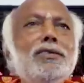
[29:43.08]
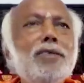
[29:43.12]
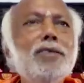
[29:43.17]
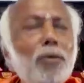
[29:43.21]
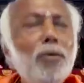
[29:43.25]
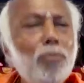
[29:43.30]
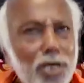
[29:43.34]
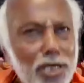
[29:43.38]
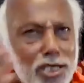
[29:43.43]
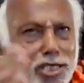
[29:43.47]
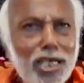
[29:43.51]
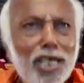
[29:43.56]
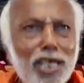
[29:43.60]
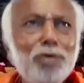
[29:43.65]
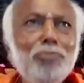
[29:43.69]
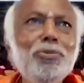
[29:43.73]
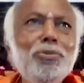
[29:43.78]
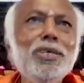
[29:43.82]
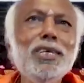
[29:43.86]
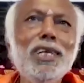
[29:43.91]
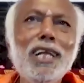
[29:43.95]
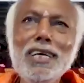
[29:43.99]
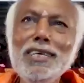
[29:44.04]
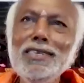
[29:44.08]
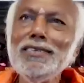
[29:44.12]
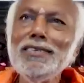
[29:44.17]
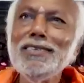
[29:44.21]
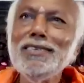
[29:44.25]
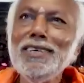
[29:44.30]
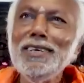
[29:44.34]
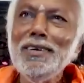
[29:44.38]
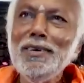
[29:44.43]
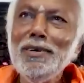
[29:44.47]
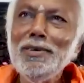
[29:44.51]
somebody sent me a
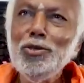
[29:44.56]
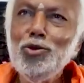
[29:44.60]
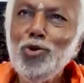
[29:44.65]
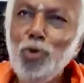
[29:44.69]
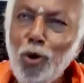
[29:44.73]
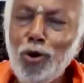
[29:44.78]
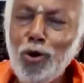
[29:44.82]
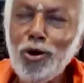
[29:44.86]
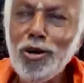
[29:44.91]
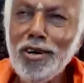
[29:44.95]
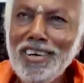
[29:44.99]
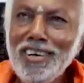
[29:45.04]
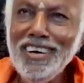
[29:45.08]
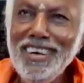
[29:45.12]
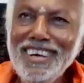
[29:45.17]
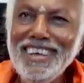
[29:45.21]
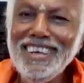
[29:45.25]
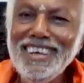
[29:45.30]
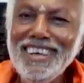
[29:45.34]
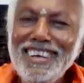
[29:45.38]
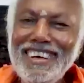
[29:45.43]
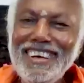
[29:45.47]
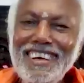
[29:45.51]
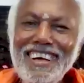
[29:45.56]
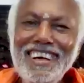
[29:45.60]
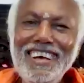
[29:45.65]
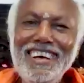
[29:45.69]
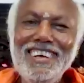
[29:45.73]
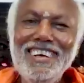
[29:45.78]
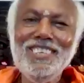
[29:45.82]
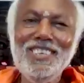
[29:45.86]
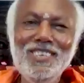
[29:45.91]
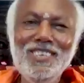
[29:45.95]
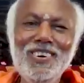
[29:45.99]
nice joke.
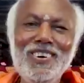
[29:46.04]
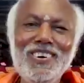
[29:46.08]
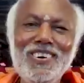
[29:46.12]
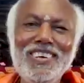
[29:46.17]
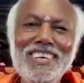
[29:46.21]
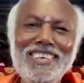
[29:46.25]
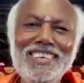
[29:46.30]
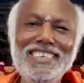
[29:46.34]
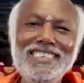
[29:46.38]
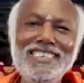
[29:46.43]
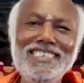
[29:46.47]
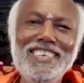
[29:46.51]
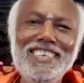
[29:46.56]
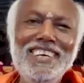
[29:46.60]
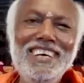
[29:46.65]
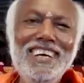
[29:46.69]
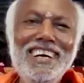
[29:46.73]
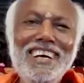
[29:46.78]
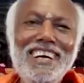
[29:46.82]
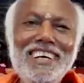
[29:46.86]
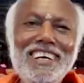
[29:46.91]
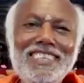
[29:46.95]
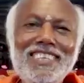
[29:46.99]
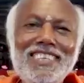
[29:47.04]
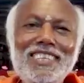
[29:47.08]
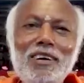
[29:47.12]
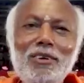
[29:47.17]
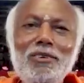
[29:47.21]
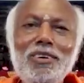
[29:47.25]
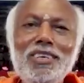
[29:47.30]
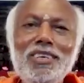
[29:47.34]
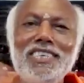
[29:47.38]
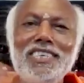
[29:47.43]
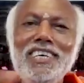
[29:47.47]
The joke is that
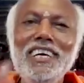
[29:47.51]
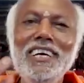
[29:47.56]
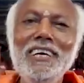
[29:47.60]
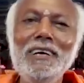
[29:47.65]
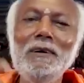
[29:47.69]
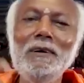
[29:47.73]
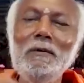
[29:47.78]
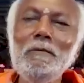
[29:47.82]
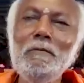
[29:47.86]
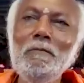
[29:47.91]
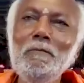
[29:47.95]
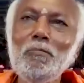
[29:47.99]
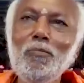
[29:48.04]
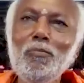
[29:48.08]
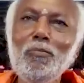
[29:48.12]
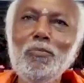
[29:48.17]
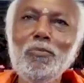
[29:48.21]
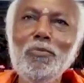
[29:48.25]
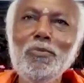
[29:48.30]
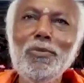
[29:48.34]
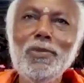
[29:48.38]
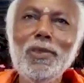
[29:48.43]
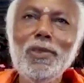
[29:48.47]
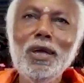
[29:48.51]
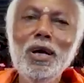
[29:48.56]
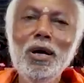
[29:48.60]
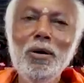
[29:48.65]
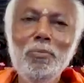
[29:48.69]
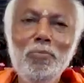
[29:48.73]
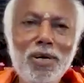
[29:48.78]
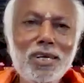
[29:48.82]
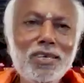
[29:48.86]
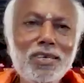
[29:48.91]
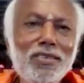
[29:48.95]
there was
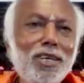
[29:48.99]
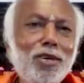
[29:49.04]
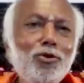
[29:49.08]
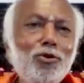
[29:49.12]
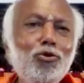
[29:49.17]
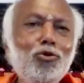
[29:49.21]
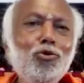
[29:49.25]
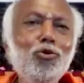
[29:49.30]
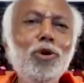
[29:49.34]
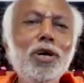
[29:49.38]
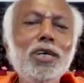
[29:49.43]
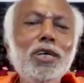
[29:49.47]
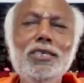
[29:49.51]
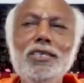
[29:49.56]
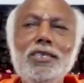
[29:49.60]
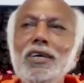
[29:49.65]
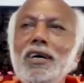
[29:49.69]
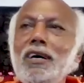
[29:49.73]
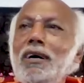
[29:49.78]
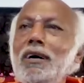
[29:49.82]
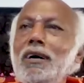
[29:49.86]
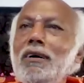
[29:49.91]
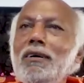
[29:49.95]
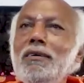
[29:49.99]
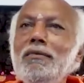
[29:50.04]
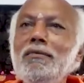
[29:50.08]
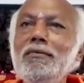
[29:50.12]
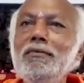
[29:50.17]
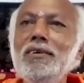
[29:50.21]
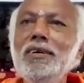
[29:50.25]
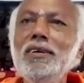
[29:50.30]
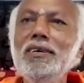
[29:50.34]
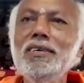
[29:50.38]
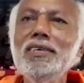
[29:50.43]
a person who was,
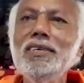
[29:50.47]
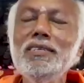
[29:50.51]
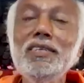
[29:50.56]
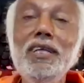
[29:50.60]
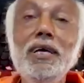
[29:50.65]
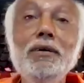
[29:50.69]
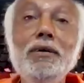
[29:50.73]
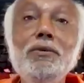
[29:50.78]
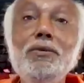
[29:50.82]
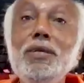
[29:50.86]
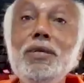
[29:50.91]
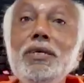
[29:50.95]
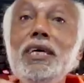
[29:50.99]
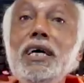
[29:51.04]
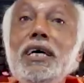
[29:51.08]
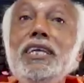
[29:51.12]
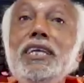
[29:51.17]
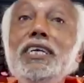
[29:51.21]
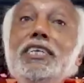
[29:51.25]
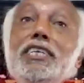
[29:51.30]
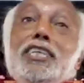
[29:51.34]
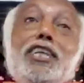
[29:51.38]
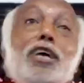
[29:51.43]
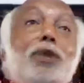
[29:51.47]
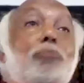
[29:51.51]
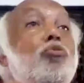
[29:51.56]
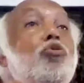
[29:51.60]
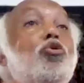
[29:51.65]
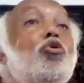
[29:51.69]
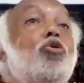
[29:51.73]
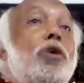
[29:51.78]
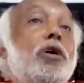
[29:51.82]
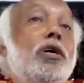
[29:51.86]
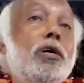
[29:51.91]
he had written a
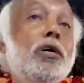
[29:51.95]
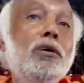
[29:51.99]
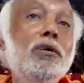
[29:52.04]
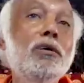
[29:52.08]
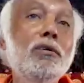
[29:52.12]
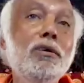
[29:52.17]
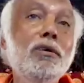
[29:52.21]
book.